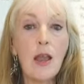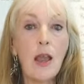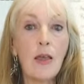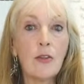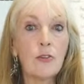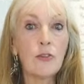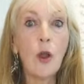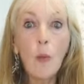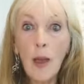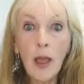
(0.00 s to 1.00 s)
And there's
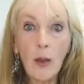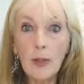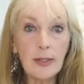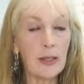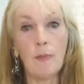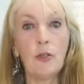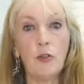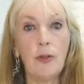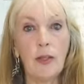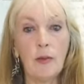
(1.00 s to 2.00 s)
no way I would dig up a
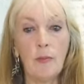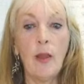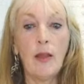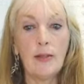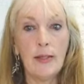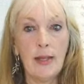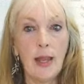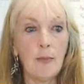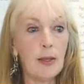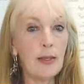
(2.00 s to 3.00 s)
trillium
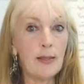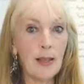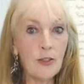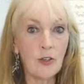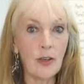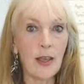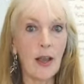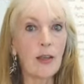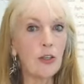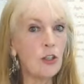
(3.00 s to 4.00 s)
today. But yesterday
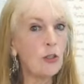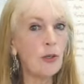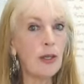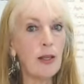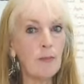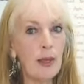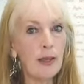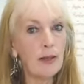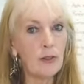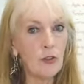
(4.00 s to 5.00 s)
I could do it and
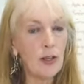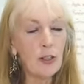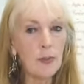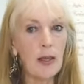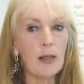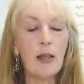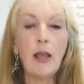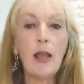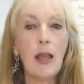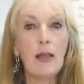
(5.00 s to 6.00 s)
make a transplant
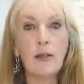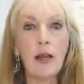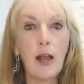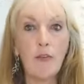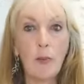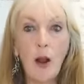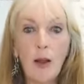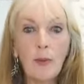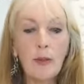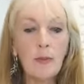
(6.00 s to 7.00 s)
and not have a
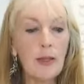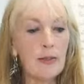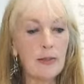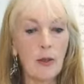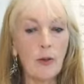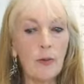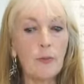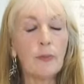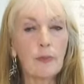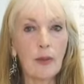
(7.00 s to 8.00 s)
problem. And so,
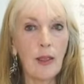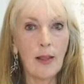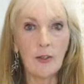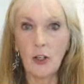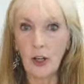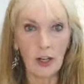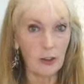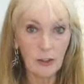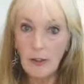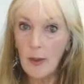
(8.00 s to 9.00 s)
and you're going to
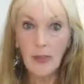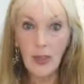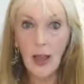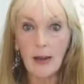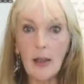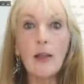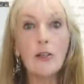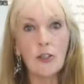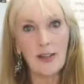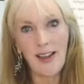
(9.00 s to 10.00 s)
learn about that
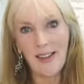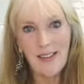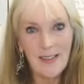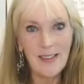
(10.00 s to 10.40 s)
today